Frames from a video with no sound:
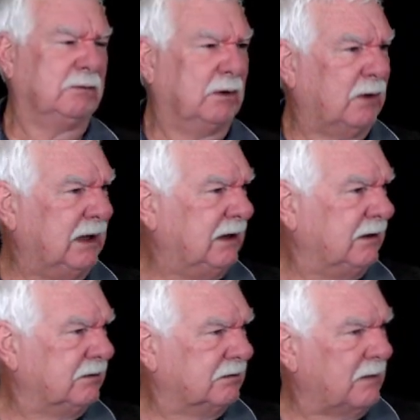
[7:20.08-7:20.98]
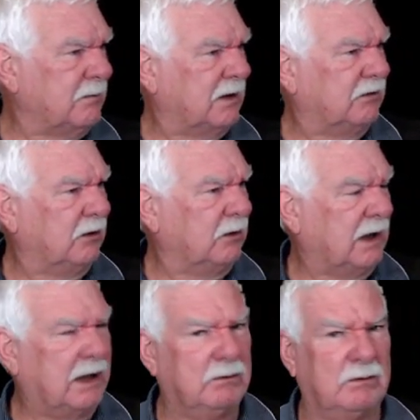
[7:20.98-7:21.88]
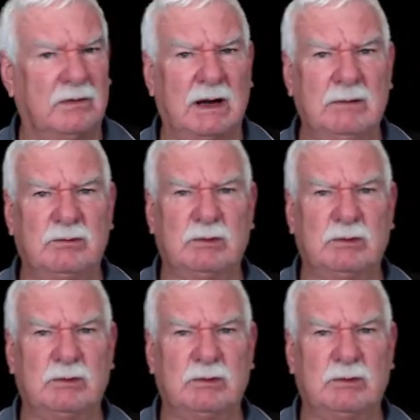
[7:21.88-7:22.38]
Did I hear someone's doing 100 frames